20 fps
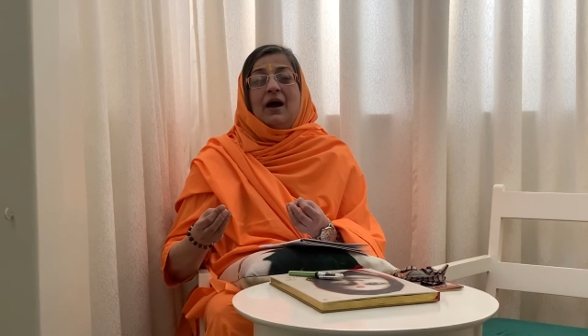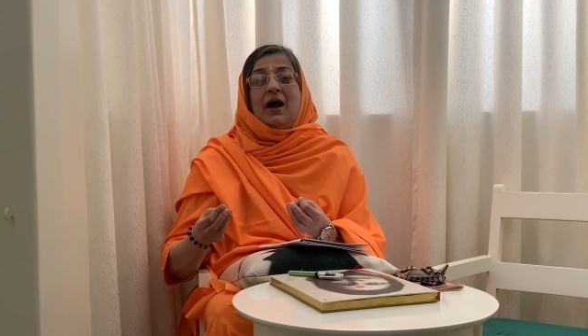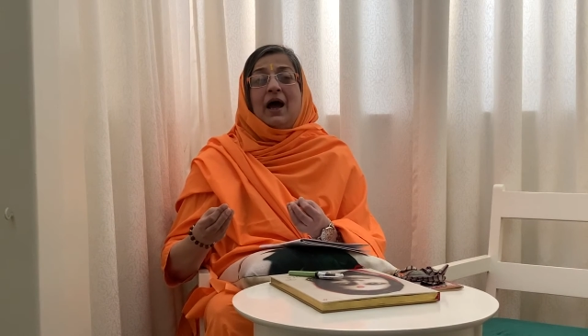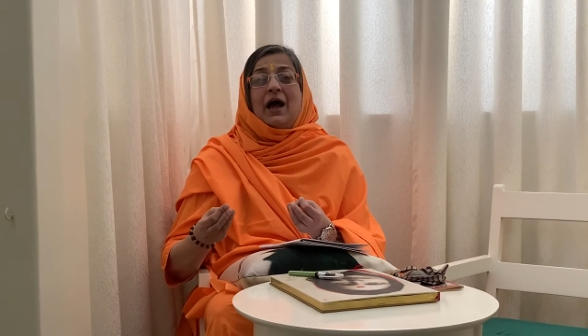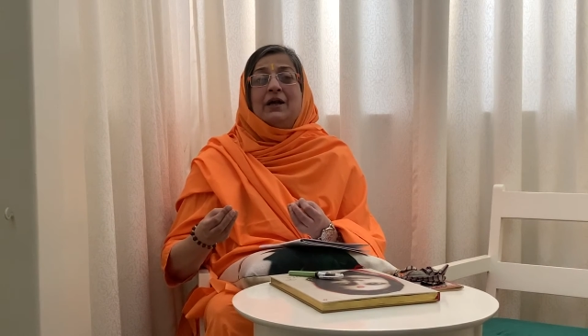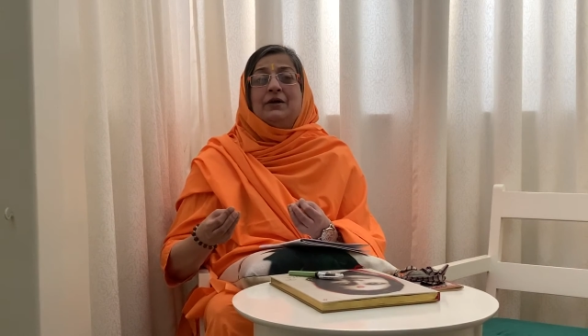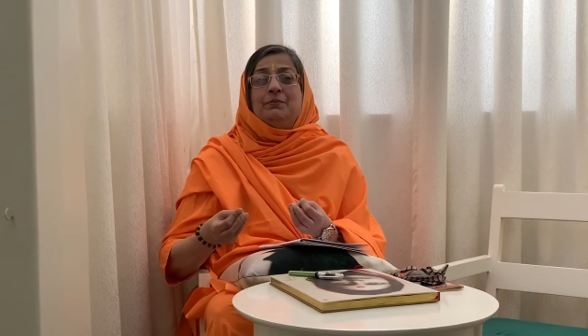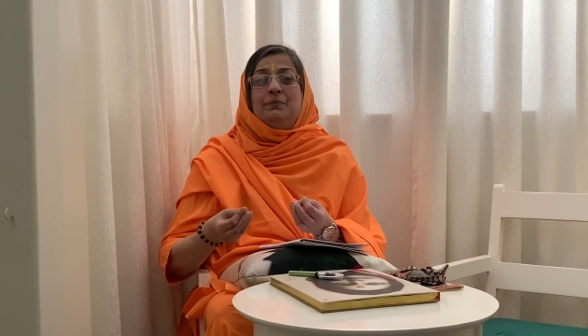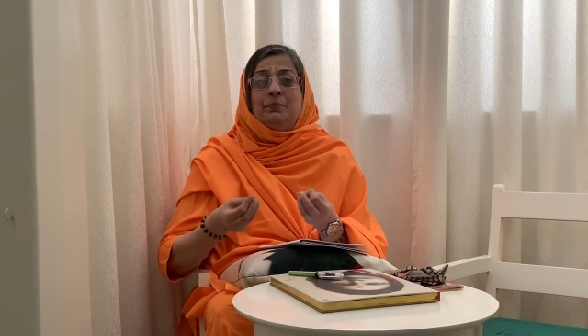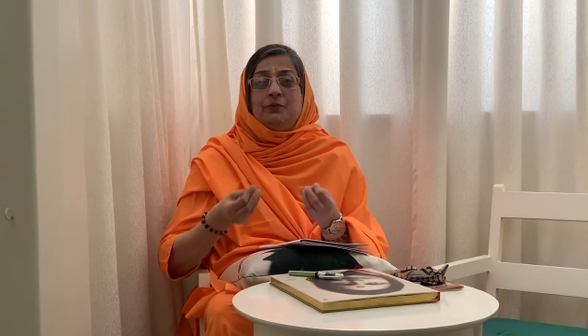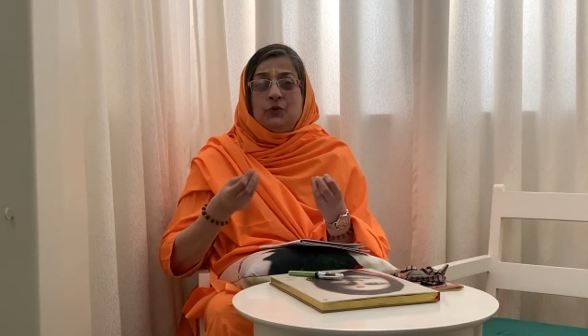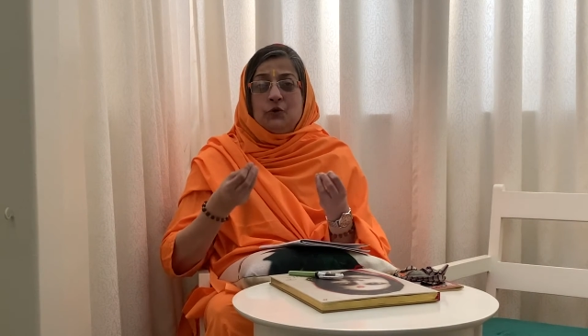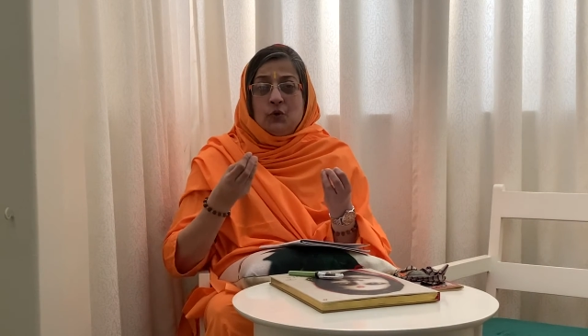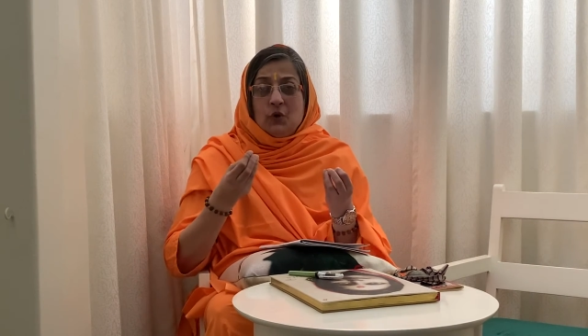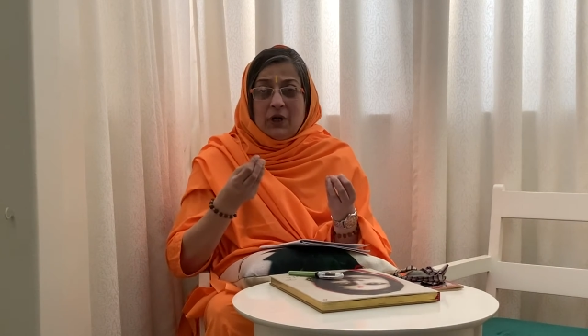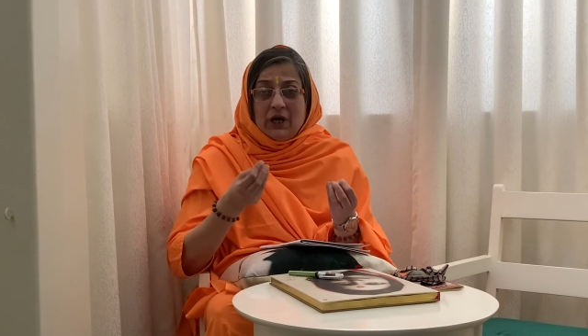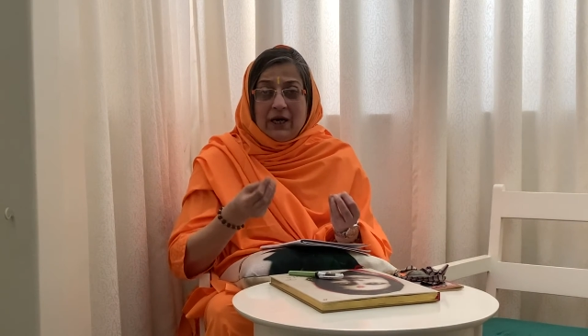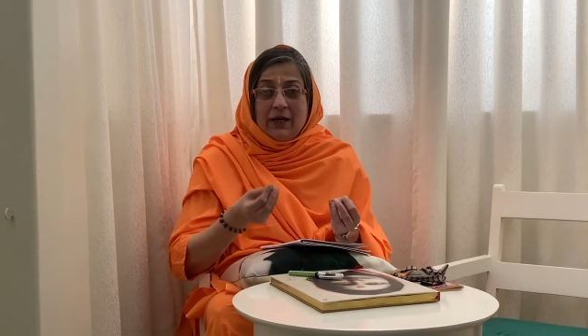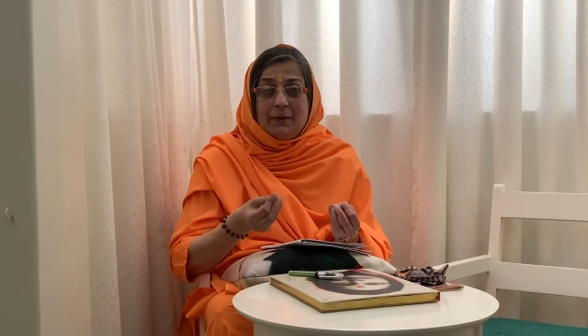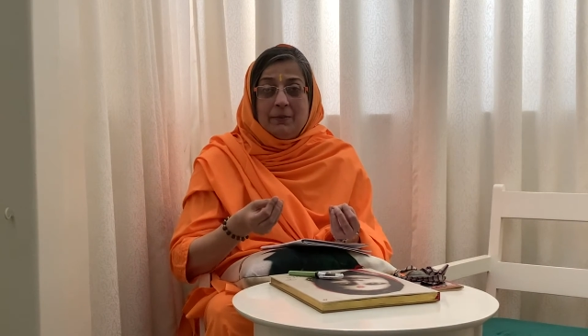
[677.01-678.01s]
and do
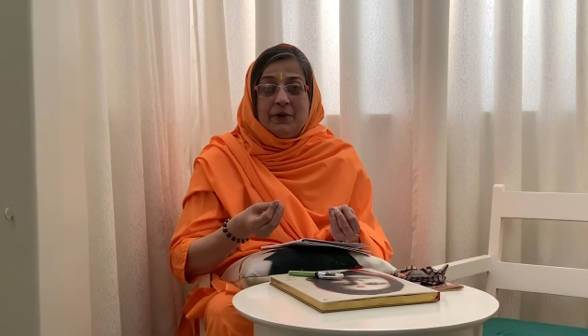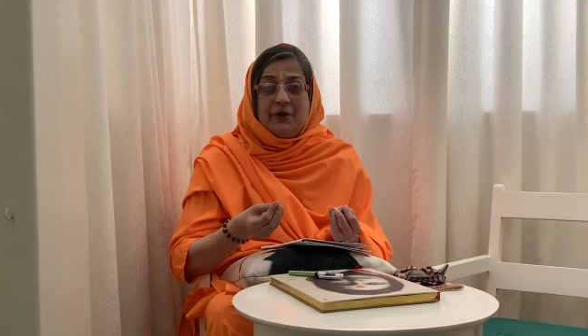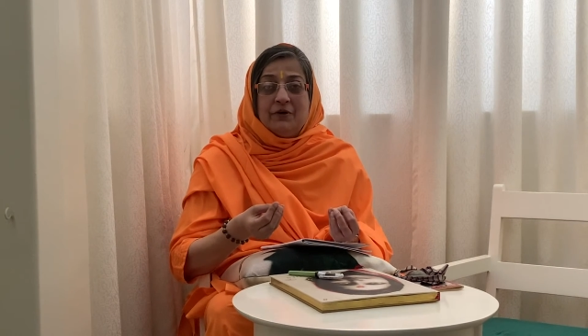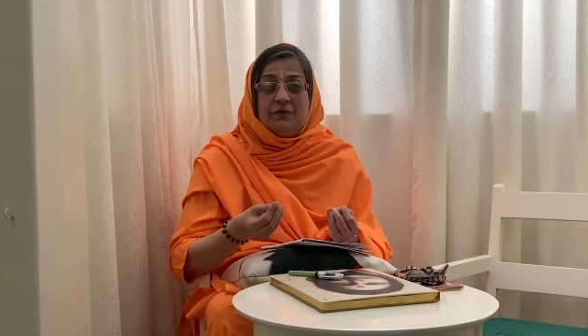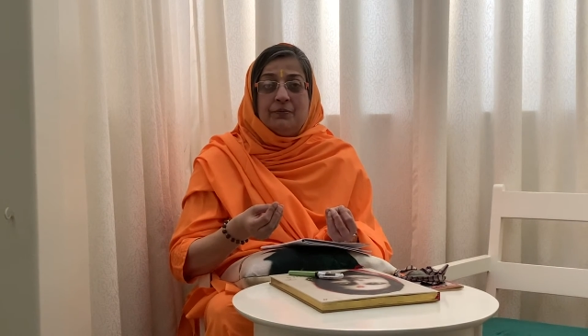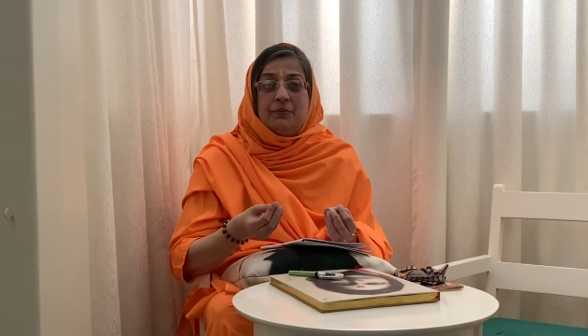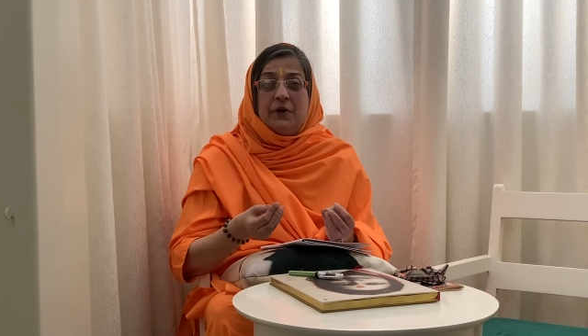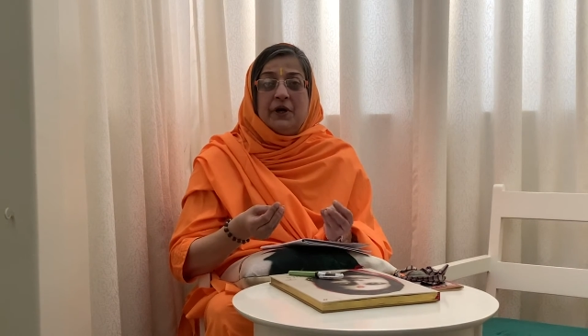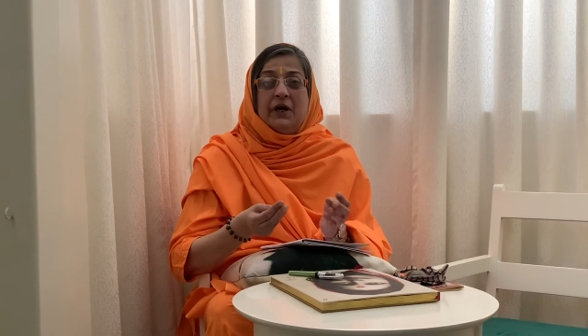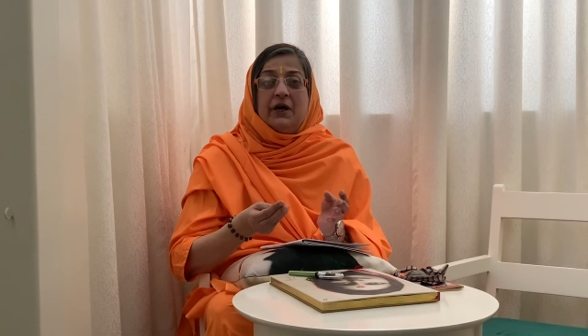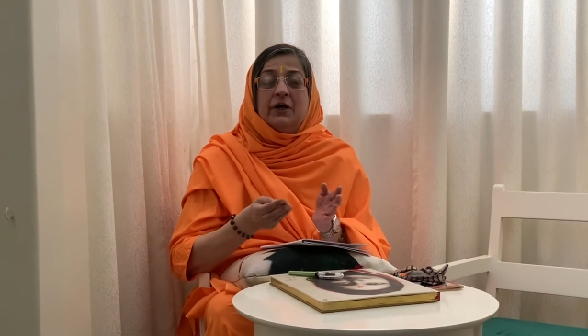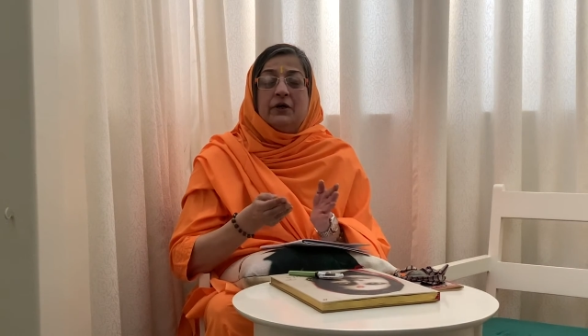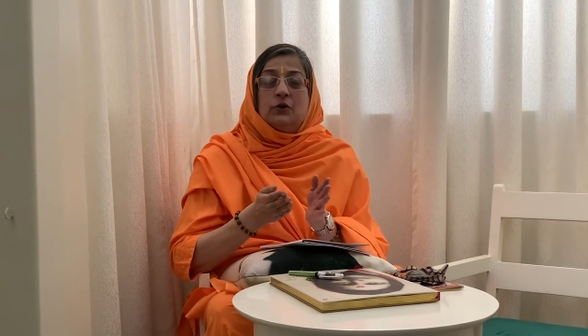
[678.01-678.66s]
a little bit of prayer,